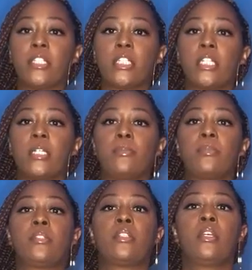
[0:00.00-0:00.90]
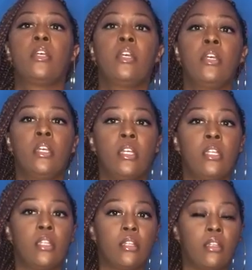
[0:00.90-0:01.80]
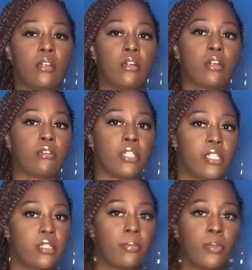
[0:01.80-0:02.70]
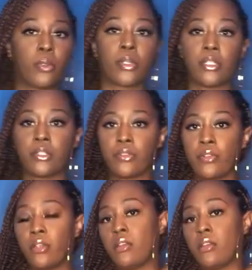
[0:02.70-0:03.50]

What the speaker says: The cups are really supportive.